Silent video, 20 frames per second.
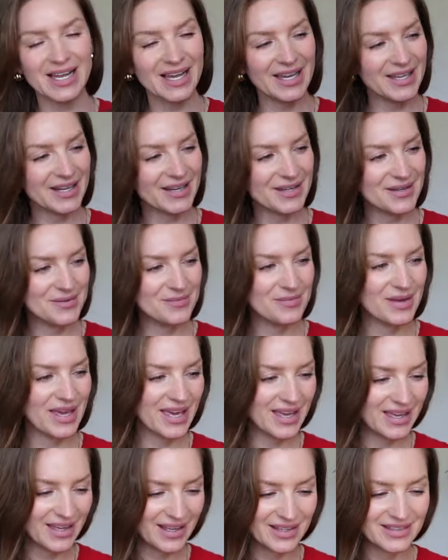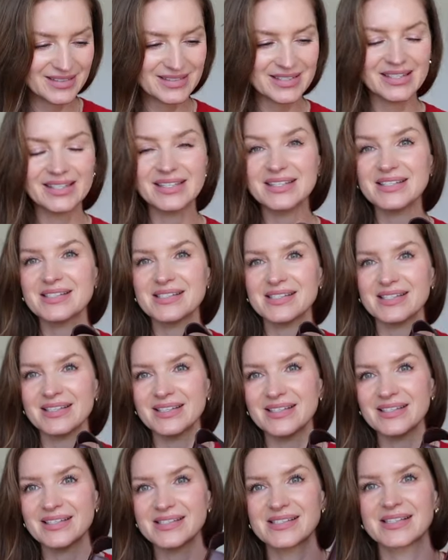item, and it is
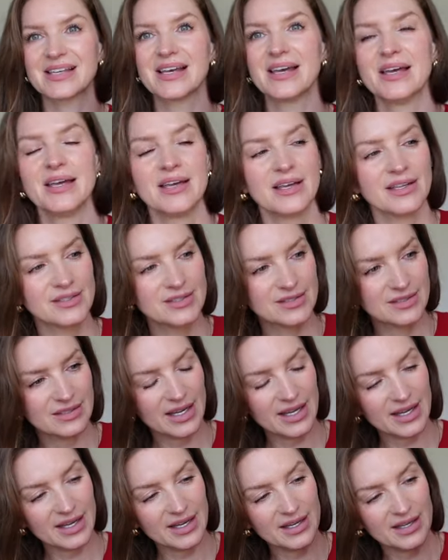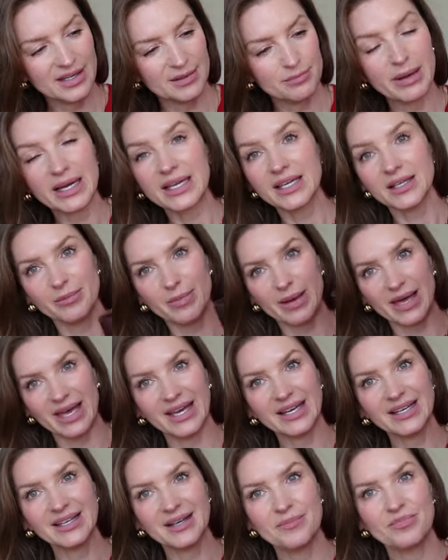this bucket
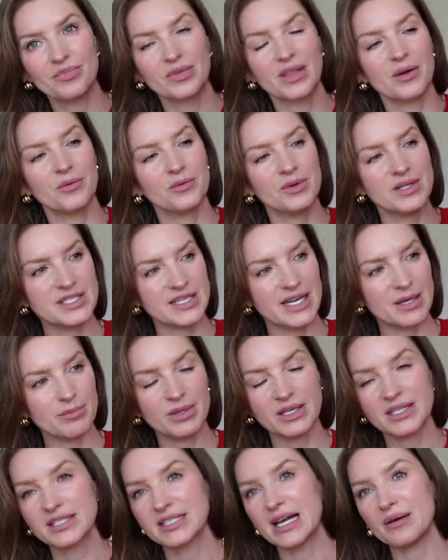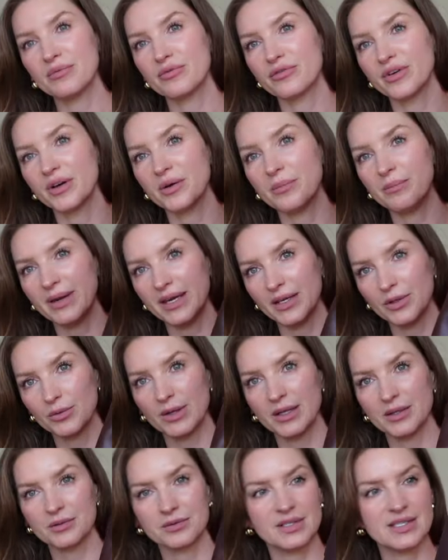bag, which I picked up from
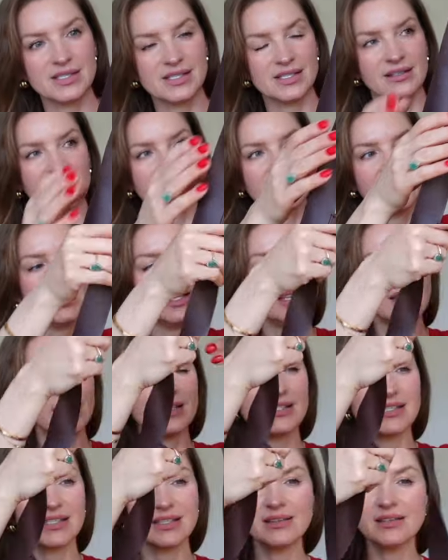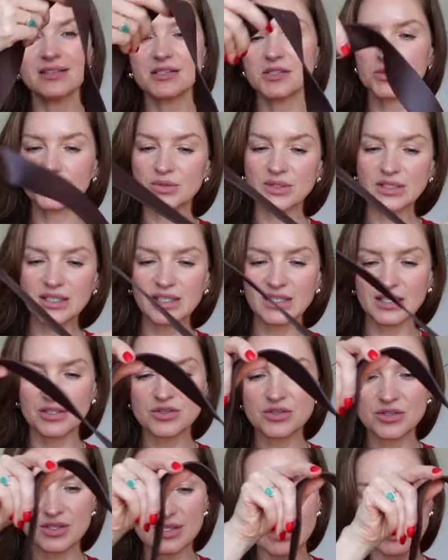Madewell recently. It's in this really
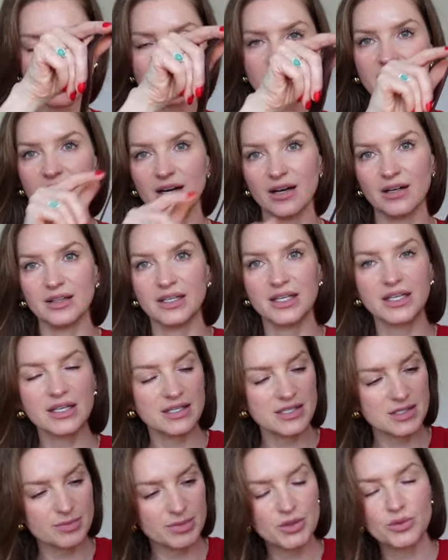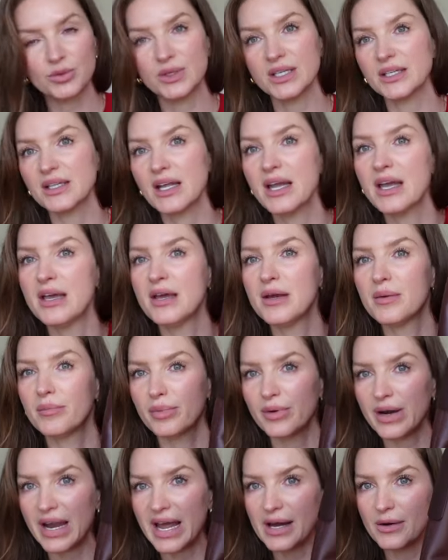interesting color. It's between
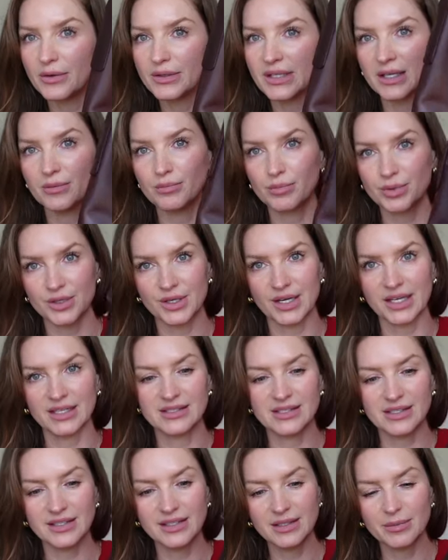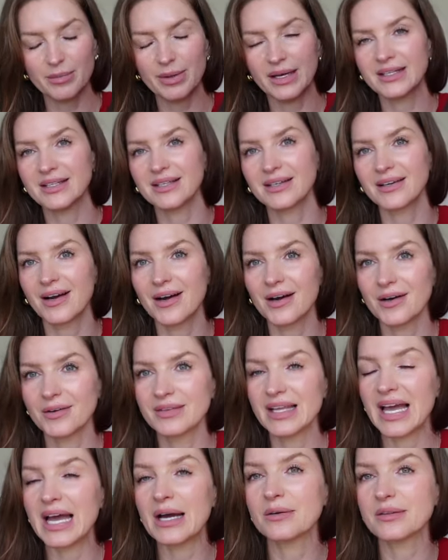brown and burgundy, depending
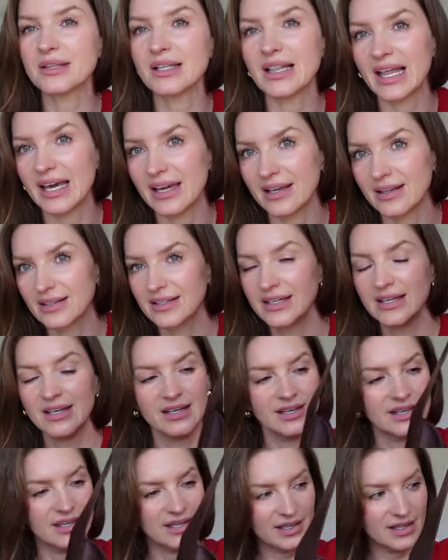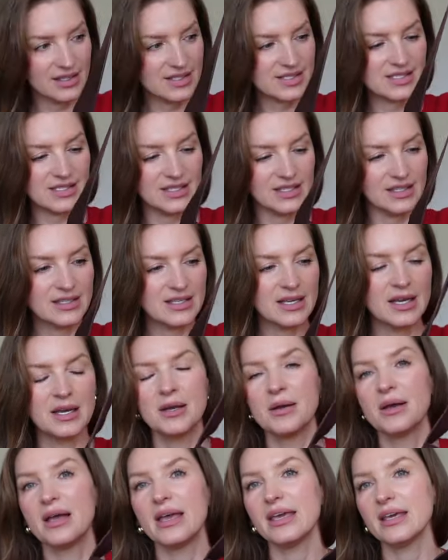on how the light hits it.
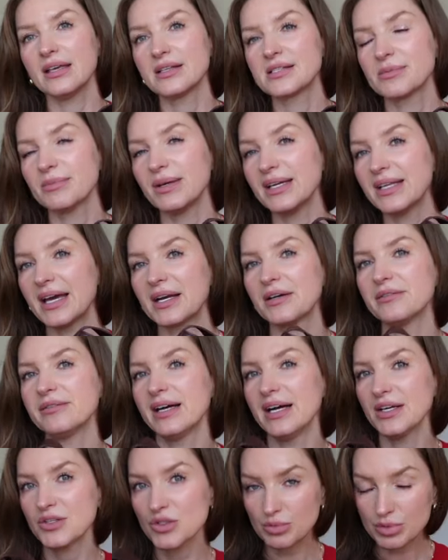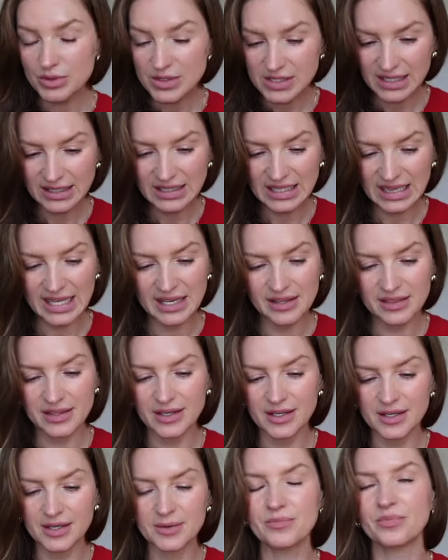It's made out of 100%
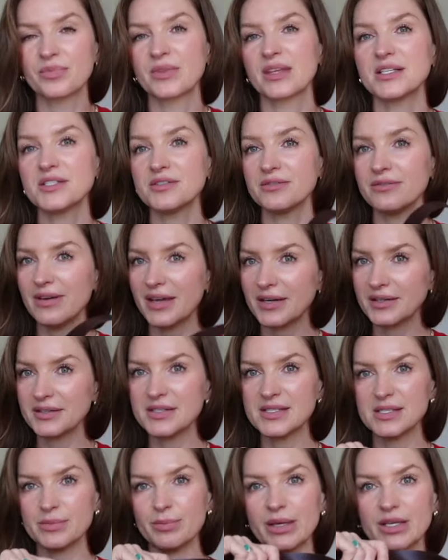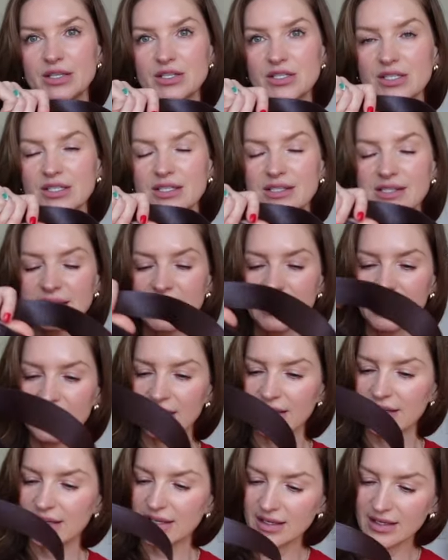leather. It's very spacious.
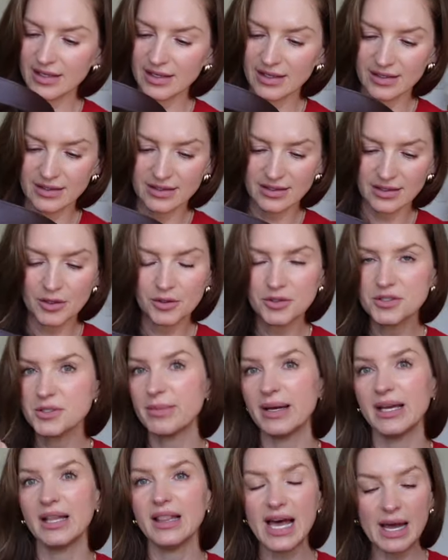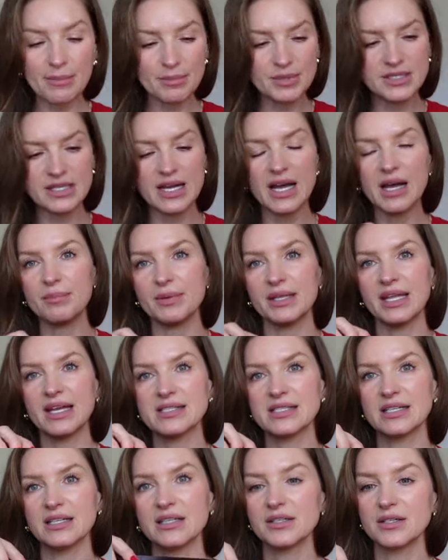It holds my laptop. It
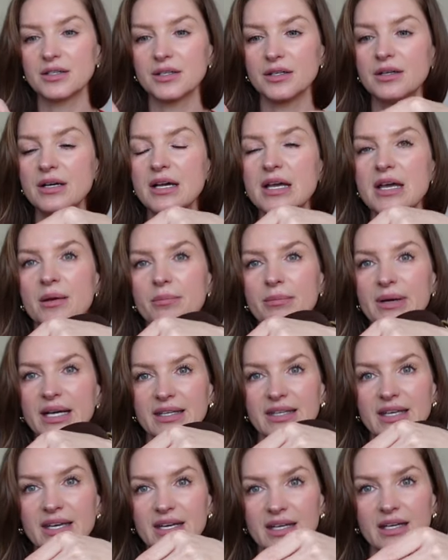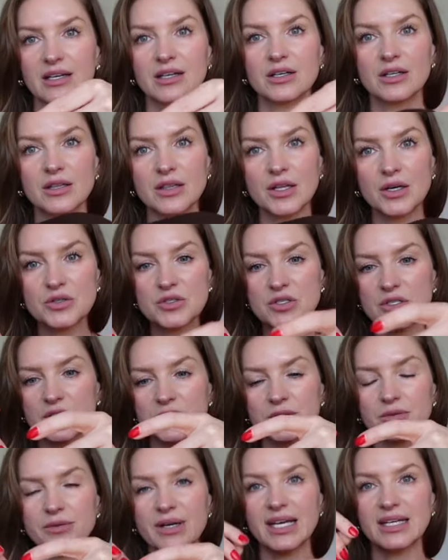has a little magnetic
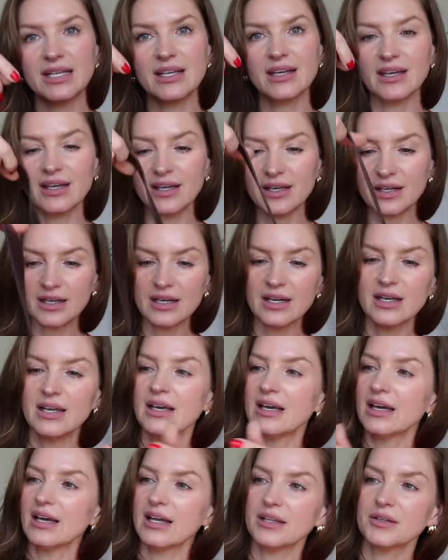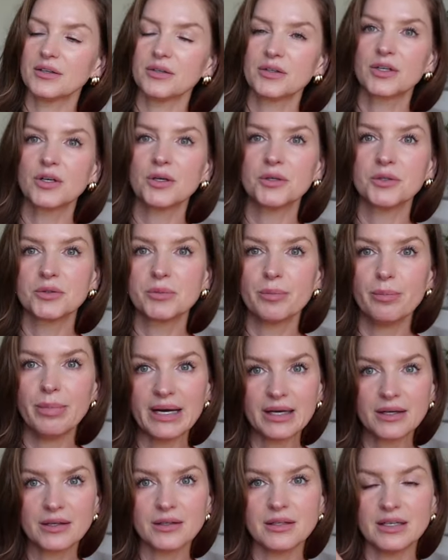closure right here, a little gold
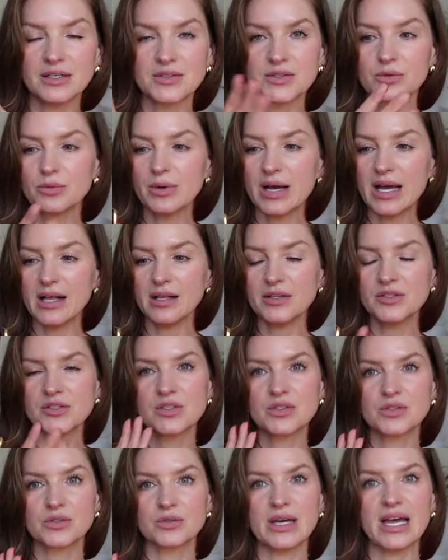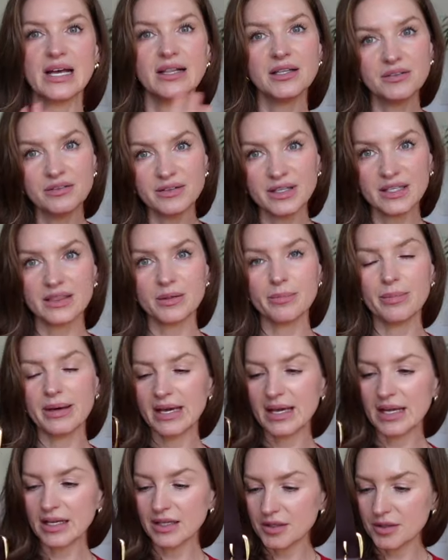buckle as well, just to elevate the
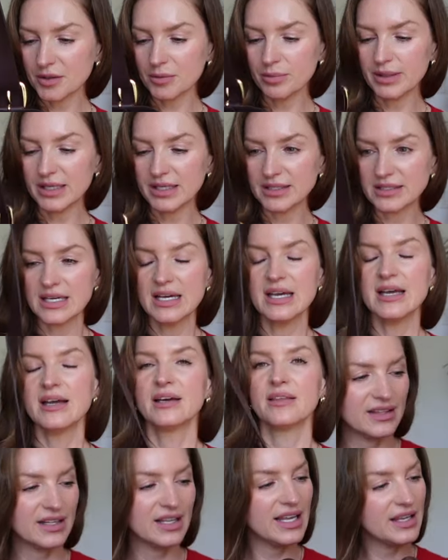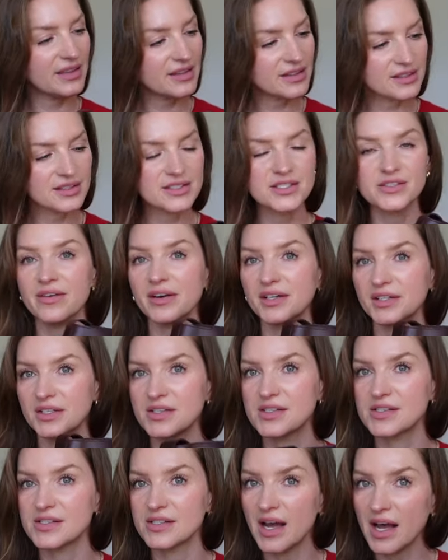bag a little bit. The leather is very
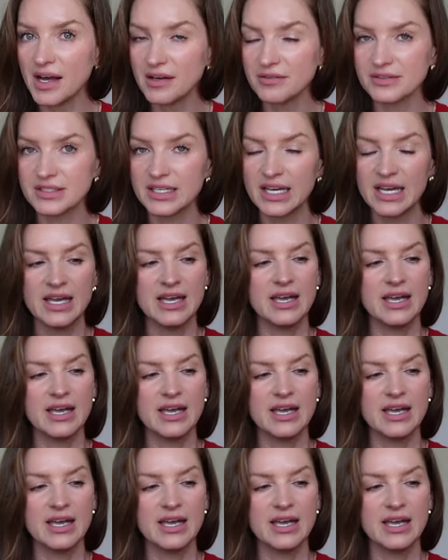soft.